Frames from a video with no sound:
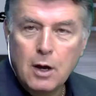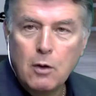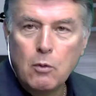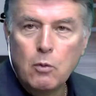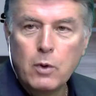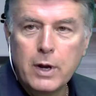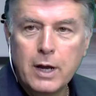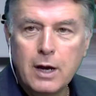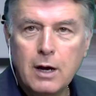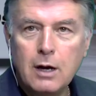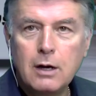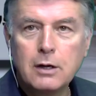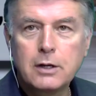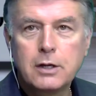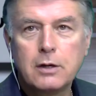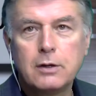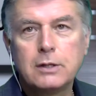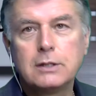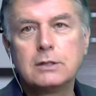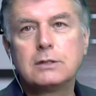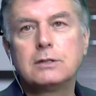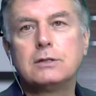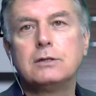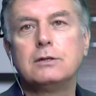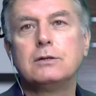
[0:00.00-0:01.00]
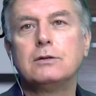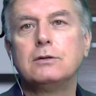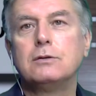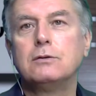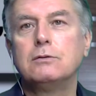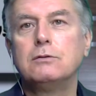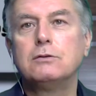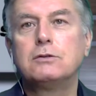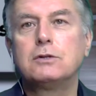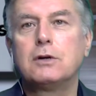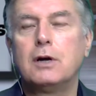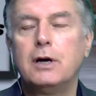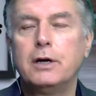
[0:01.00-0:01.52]
we are going to
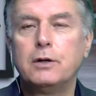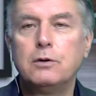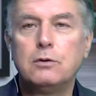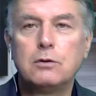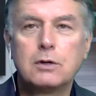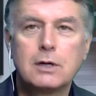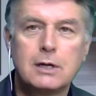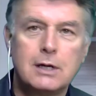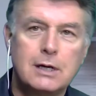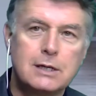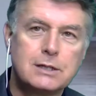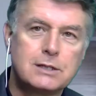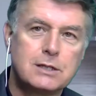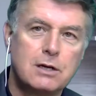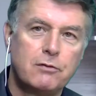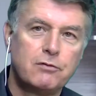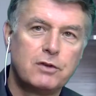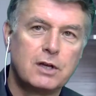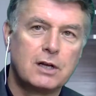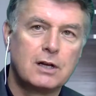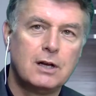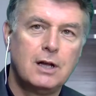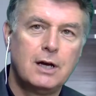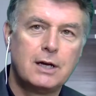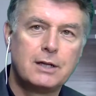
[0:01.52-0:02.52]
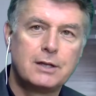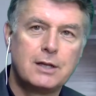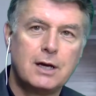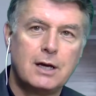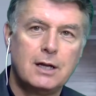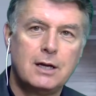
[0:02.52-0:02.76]
try and organise something like that.